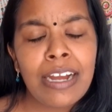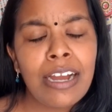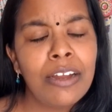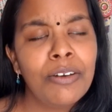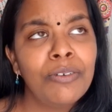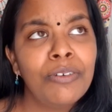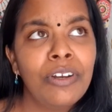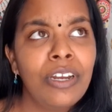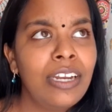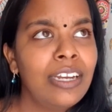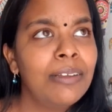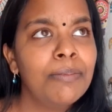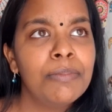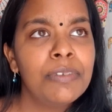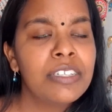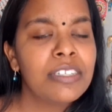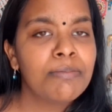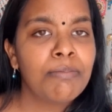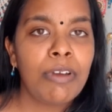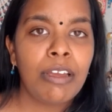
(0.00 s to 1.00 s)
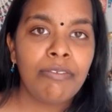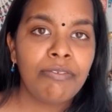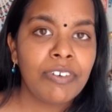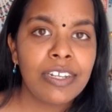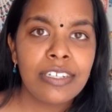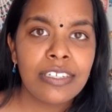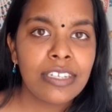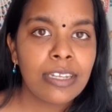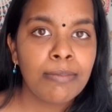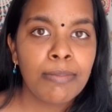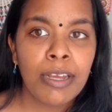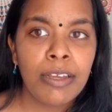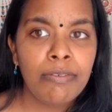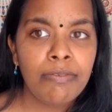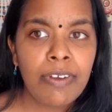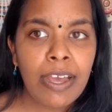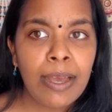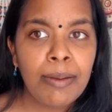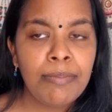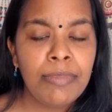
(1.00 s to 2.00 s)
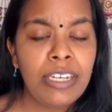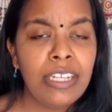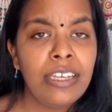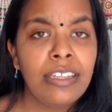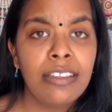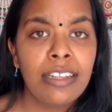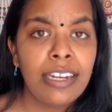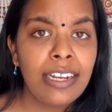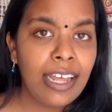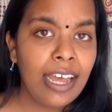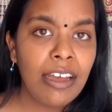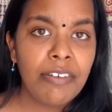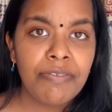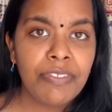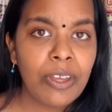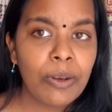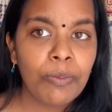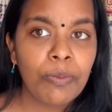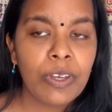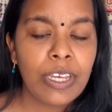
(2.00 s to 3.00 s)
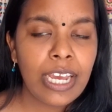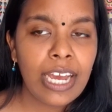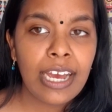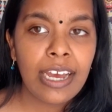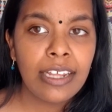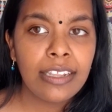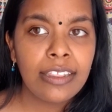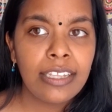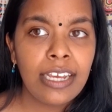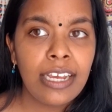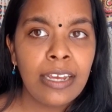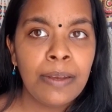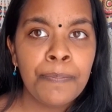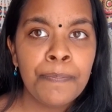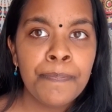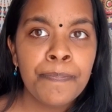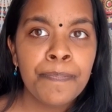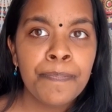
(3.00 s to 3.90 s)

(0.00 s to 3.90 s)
I really missed my friends and my family and the life that we had there.